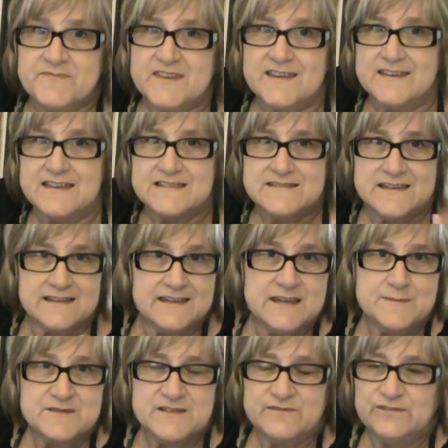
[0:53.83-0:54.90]
It, it
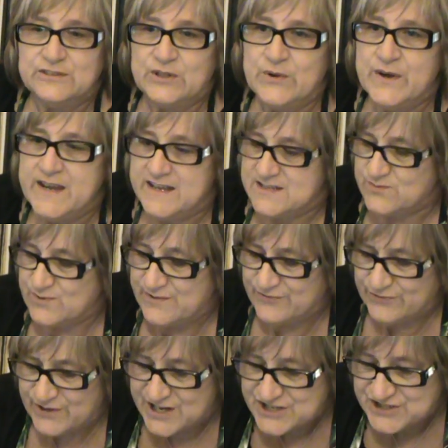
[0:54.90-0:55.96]
keeps it flowing, it's
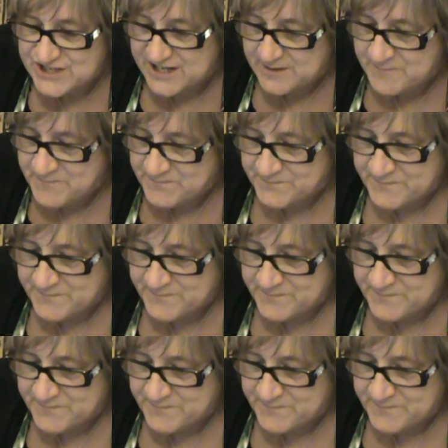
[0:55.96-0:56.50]
refreshing.